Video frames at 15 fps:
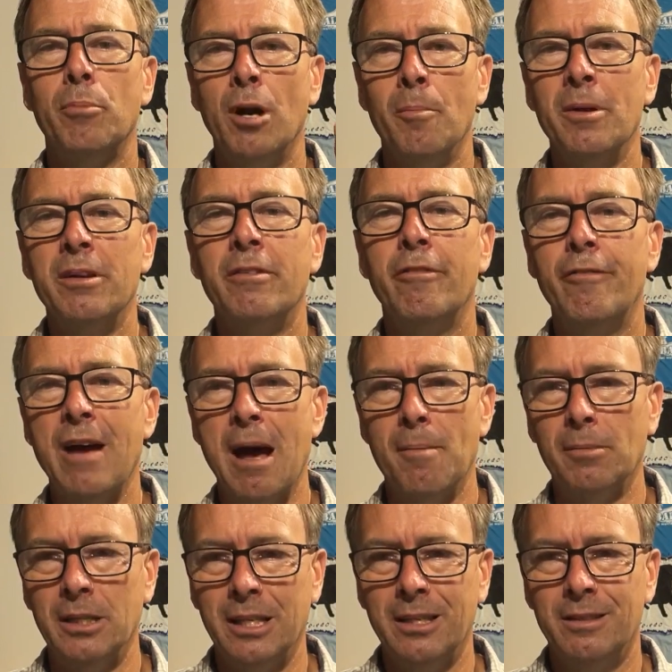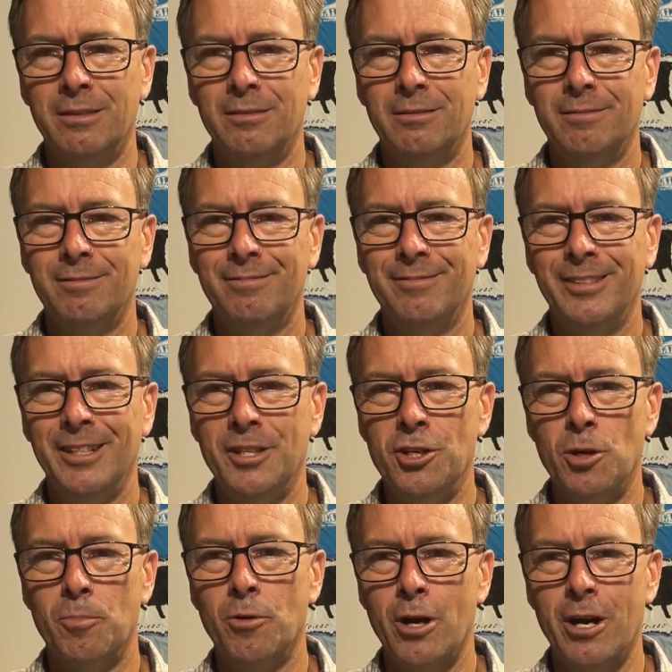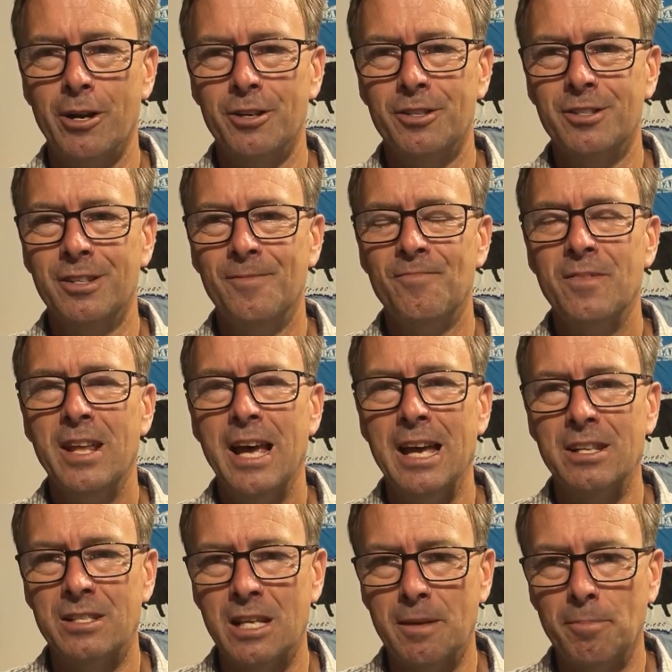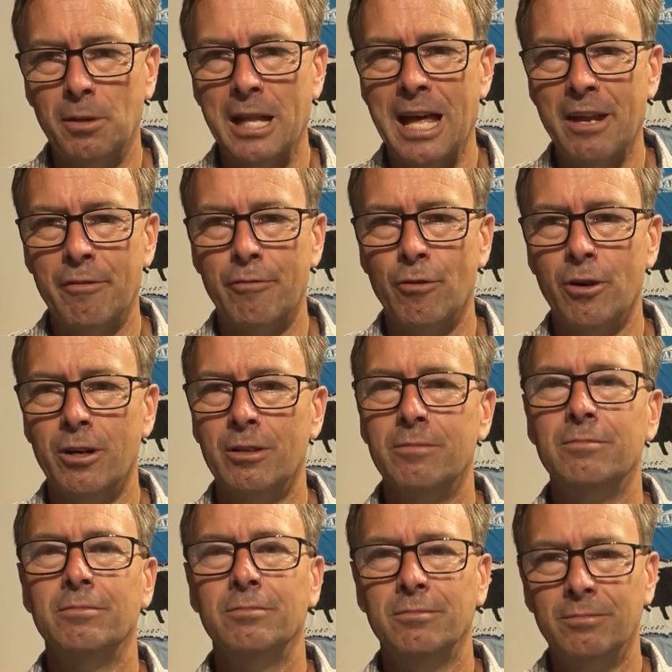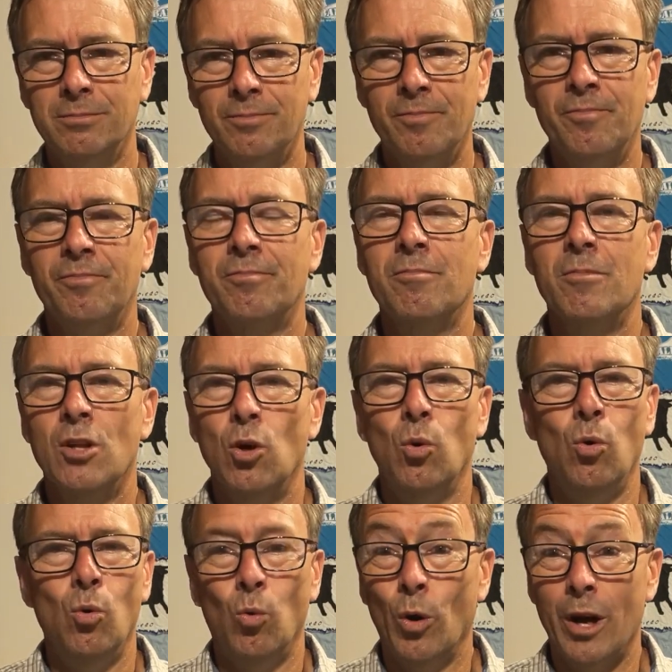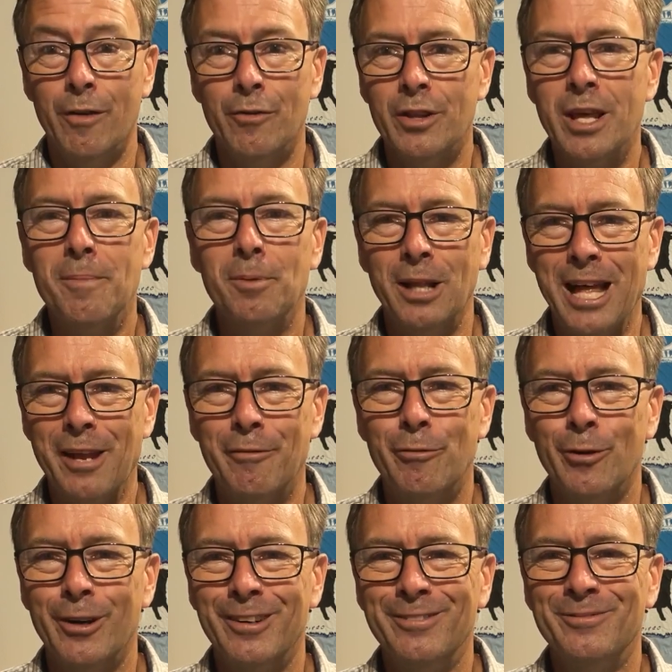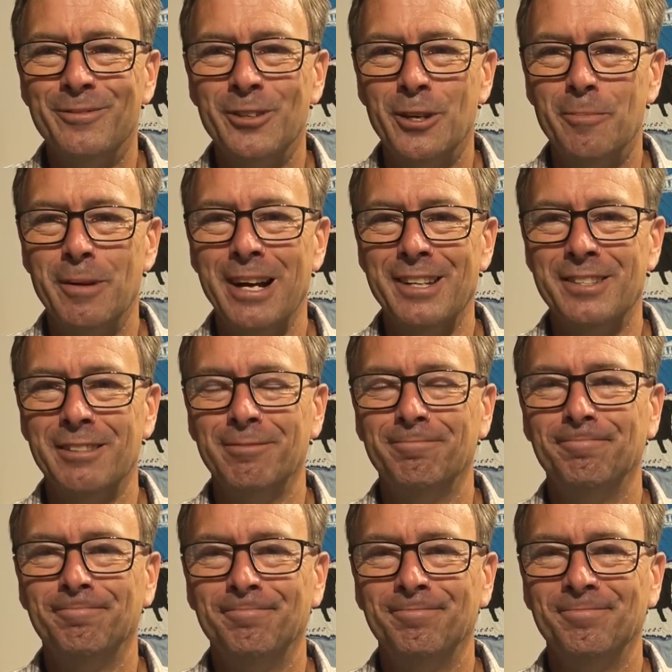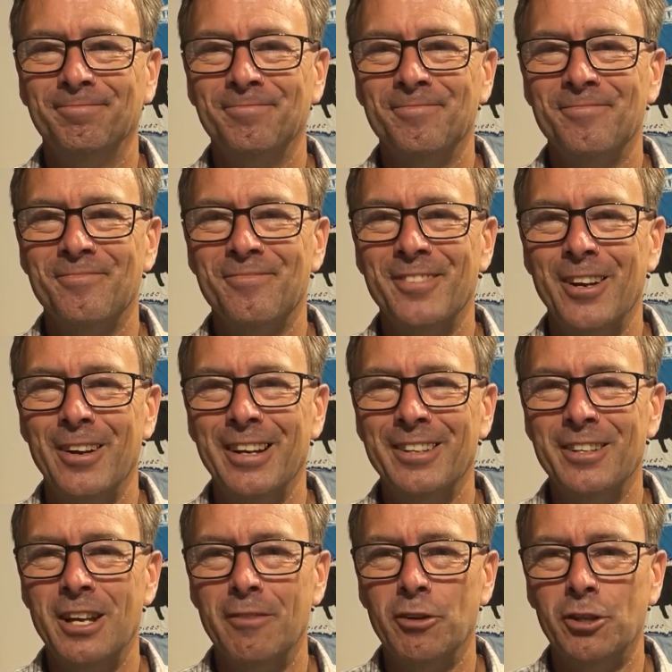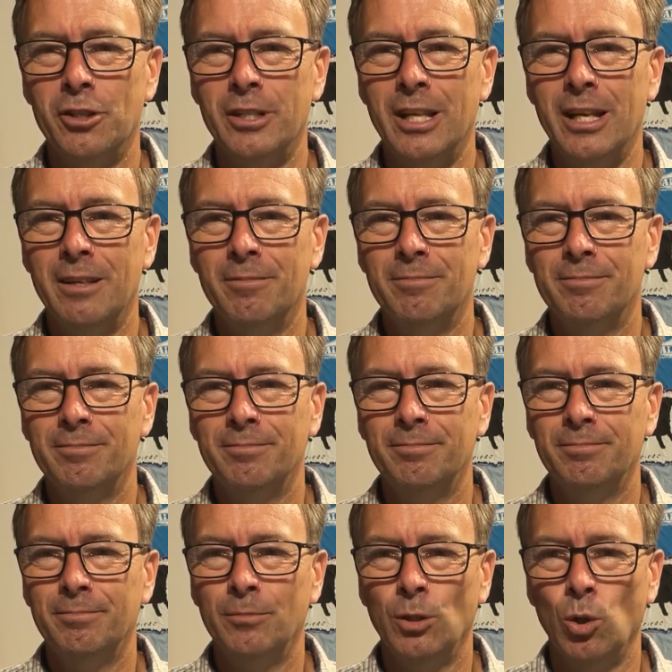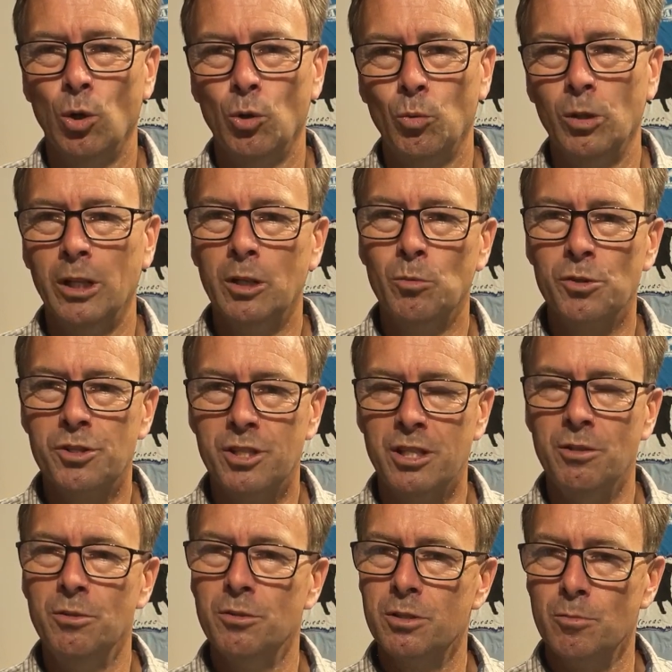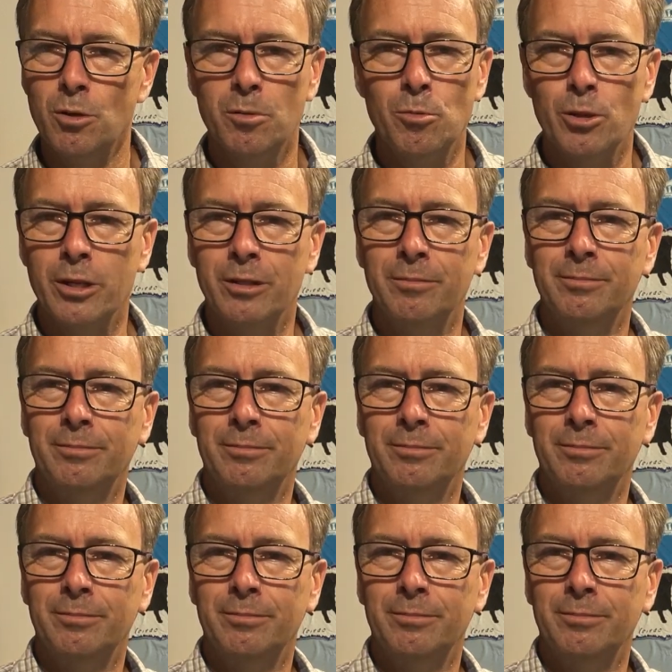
Brummett family in your prayers as they plan for whatever they plan for her passing. All right, you have a good day. Lord willing, we'll see you tomorrow morning.